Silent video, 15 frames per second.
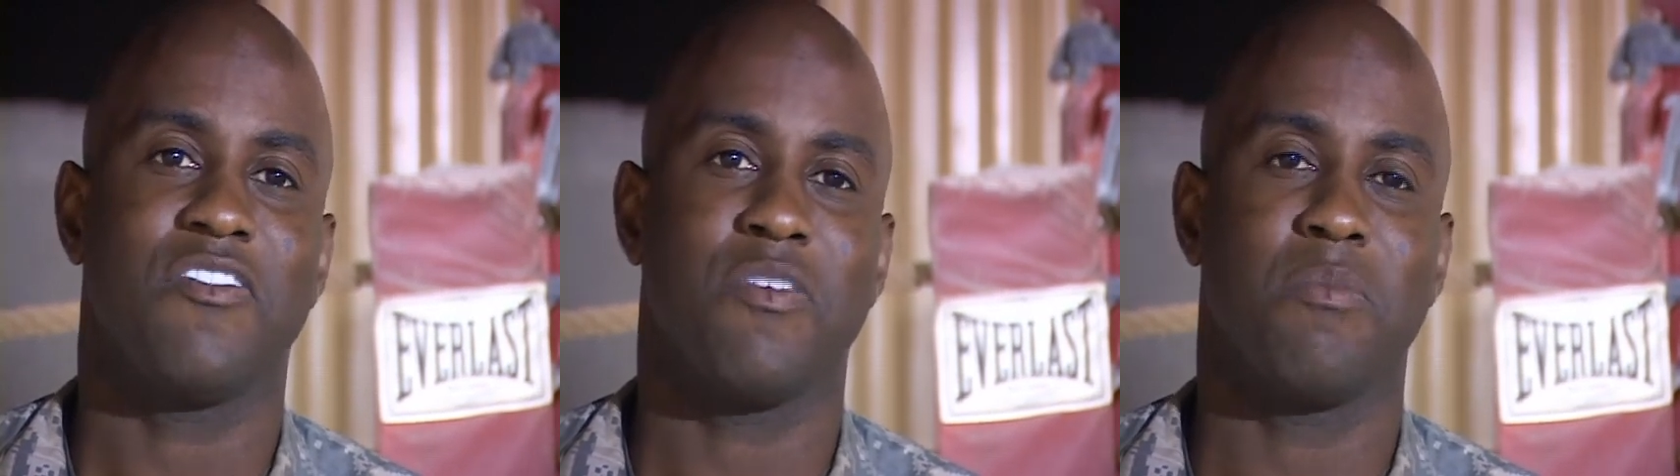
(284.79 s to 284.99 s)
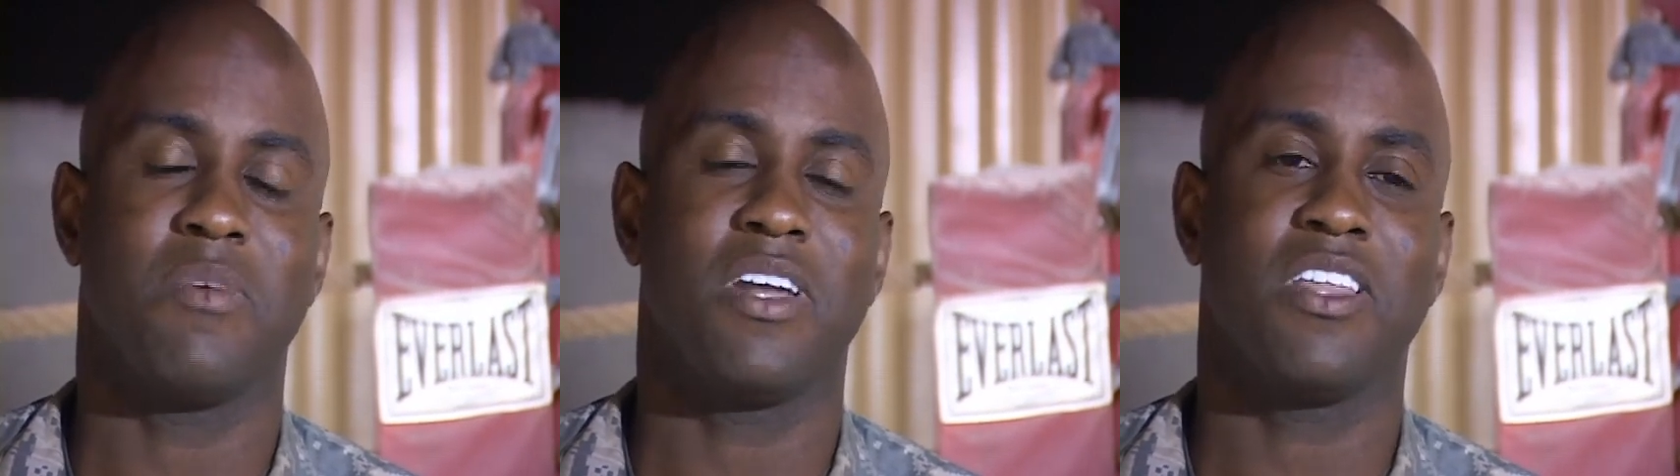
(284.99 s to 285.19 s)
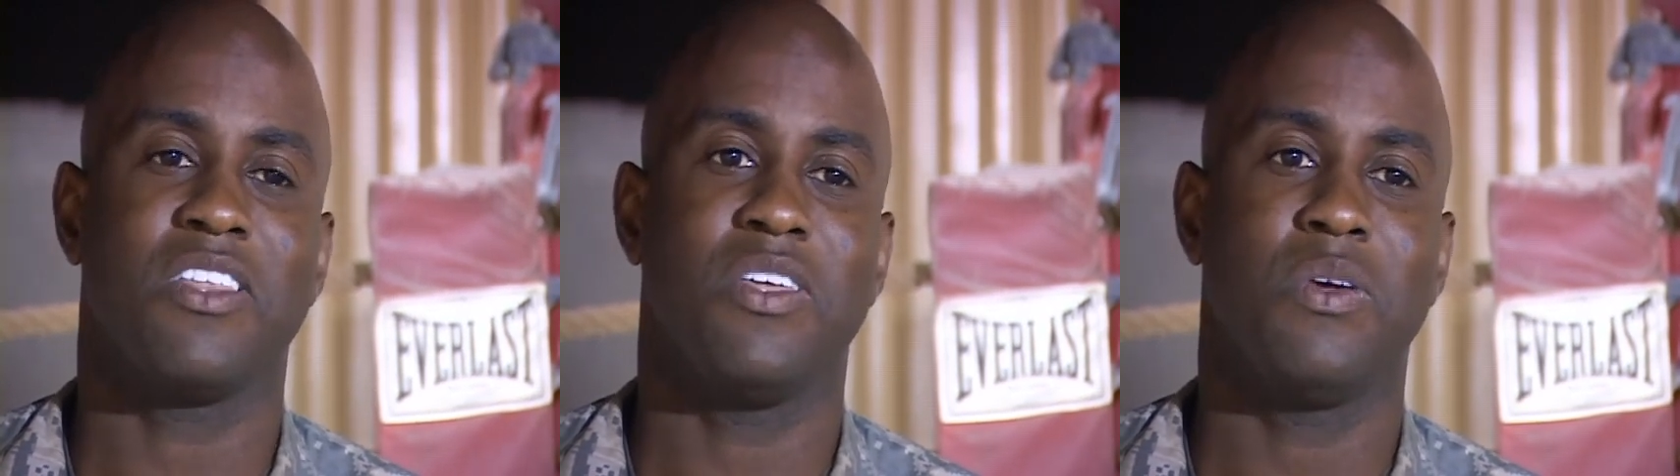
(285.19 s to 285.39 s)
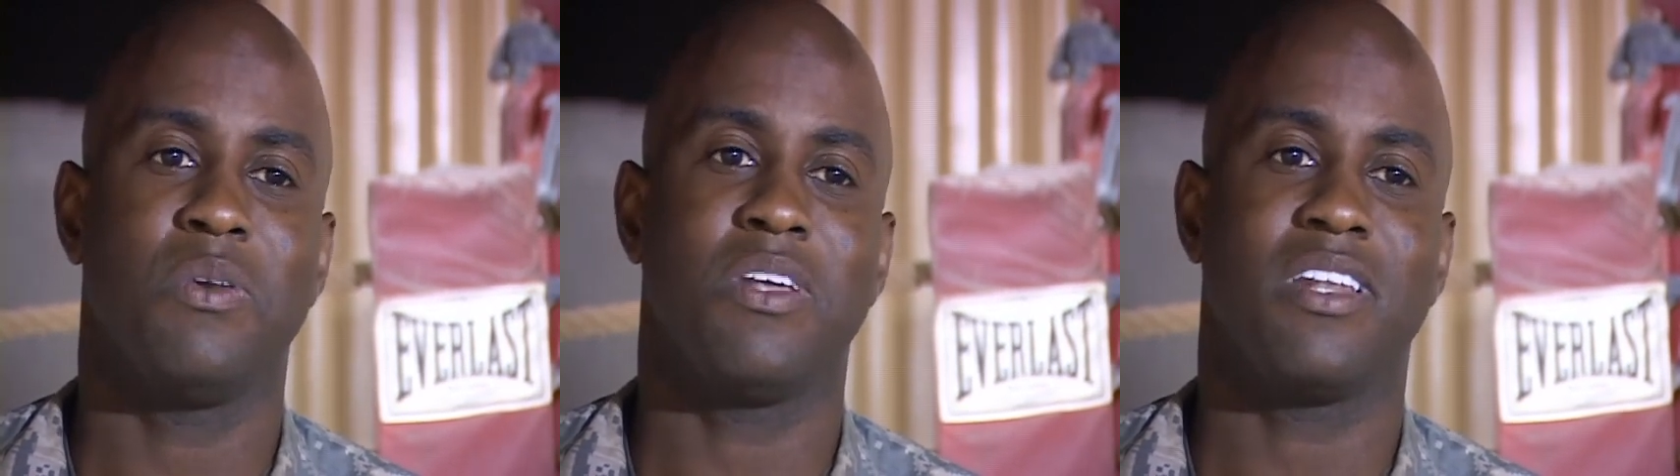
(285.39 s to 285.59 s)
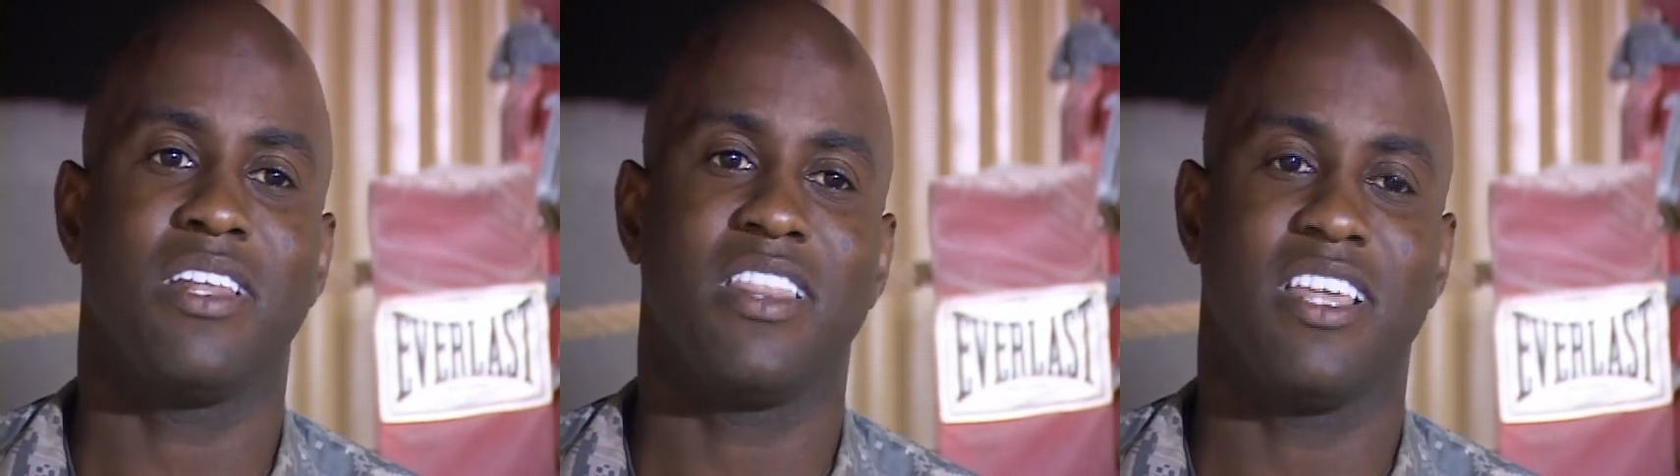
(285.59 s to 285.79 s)
from another
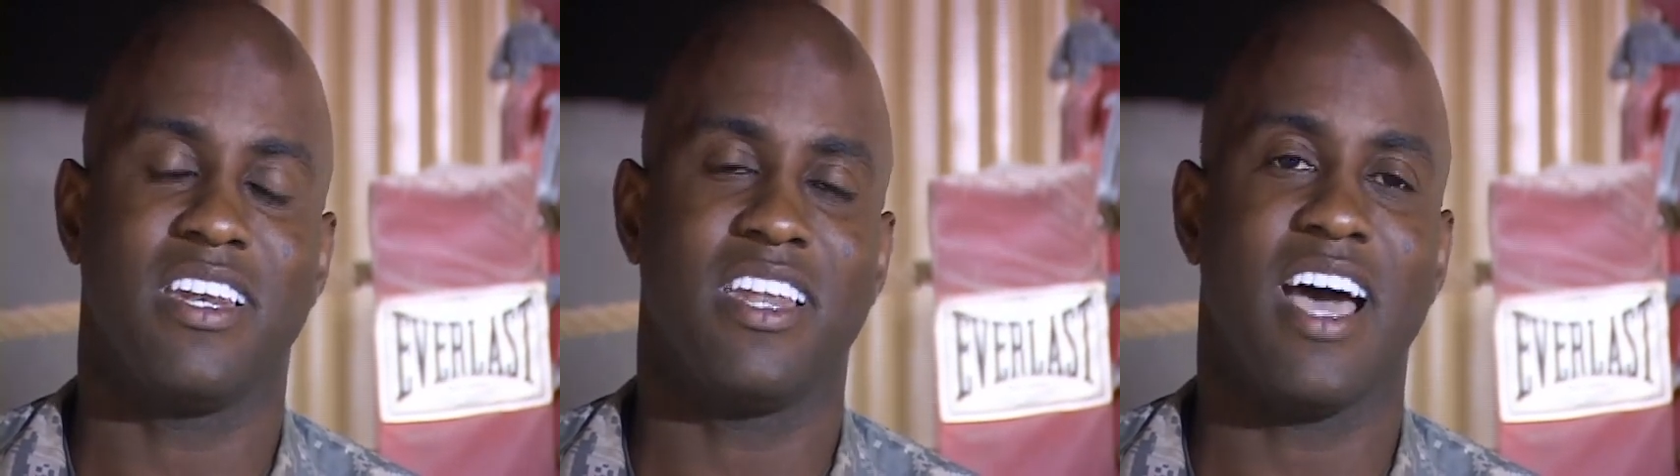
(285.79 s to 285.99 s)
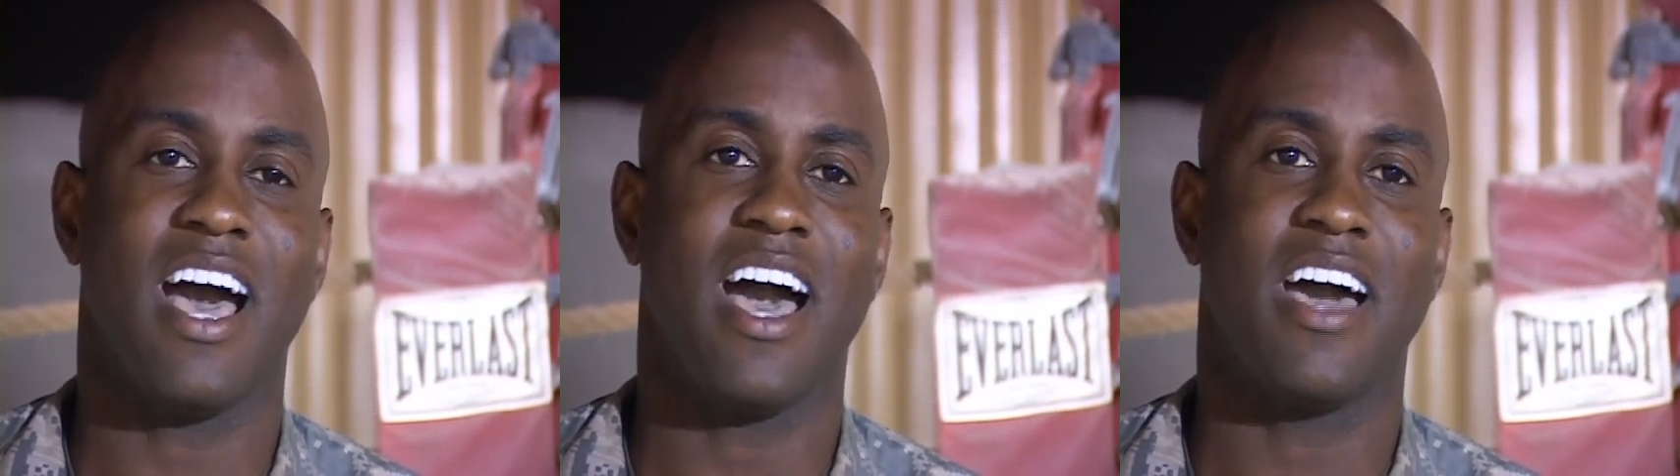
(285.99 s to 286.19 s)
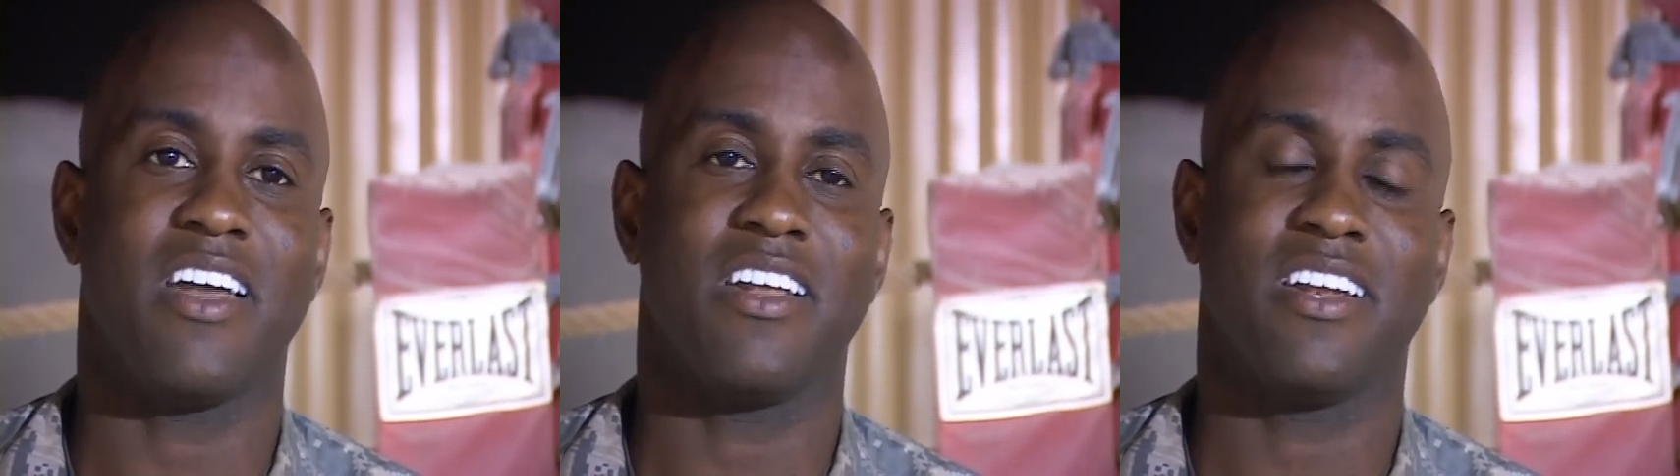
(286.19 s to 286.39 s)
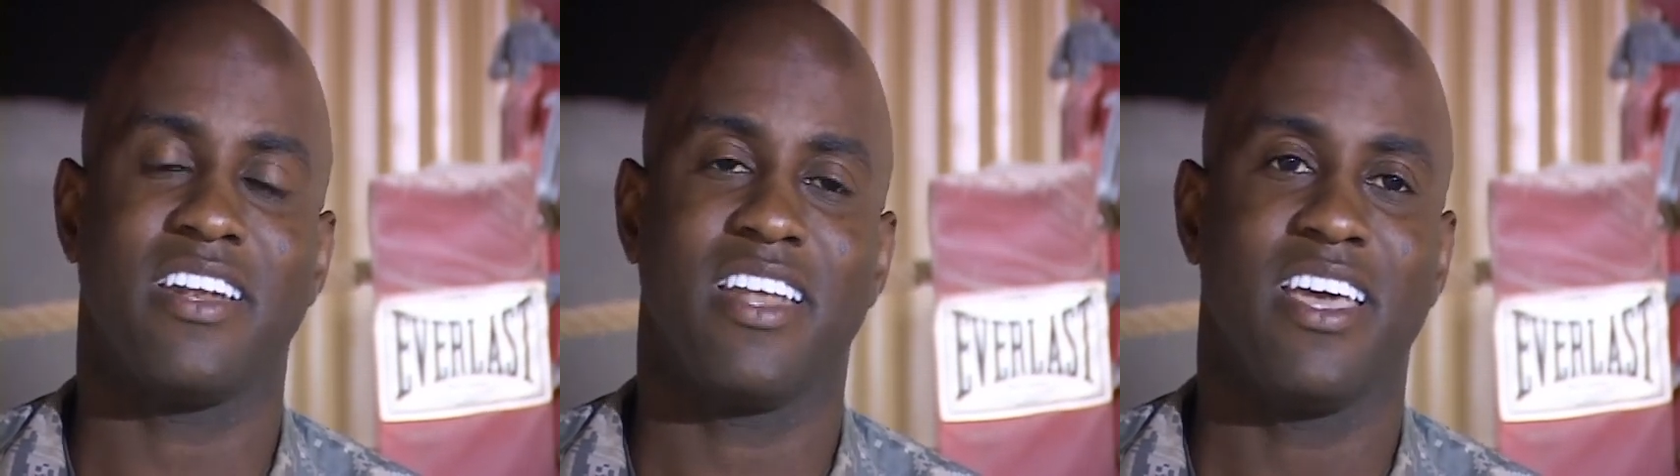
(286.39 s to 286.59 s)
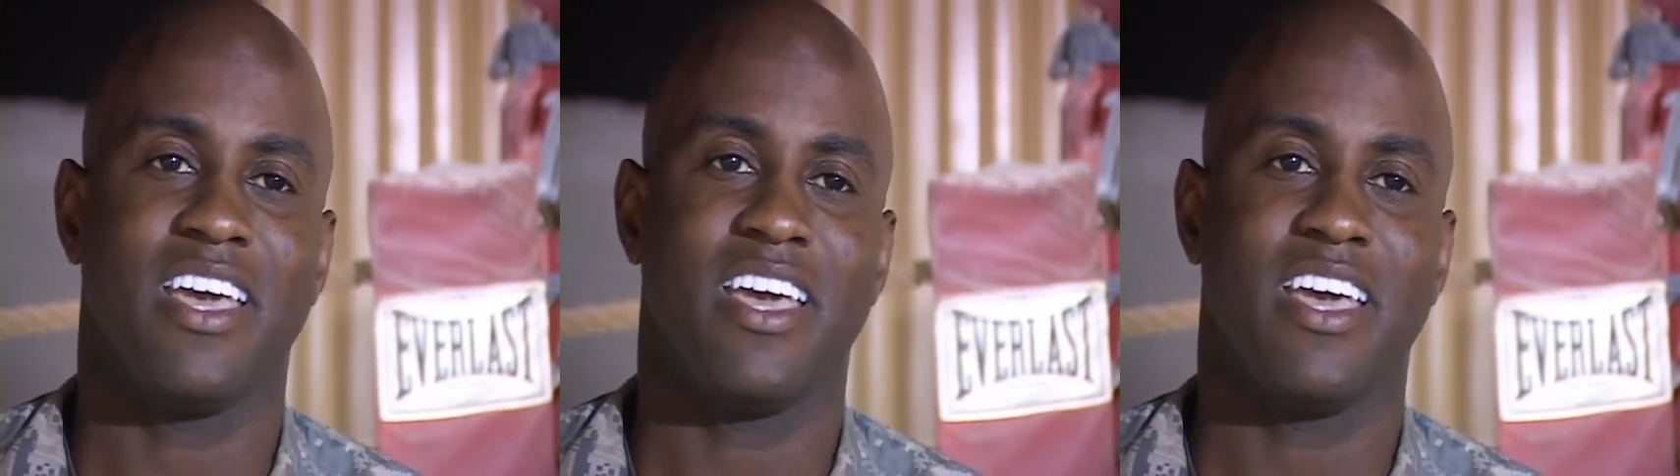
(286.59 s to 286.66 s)
unit that died,